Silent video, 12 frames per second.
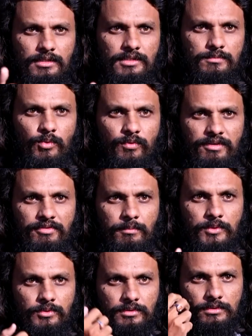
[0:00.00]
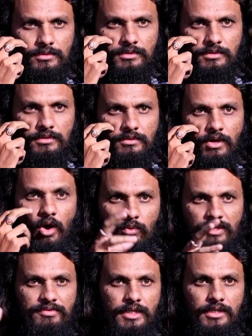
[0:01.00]
in this movie from you? How
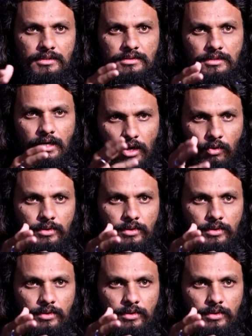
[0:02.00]
different is it?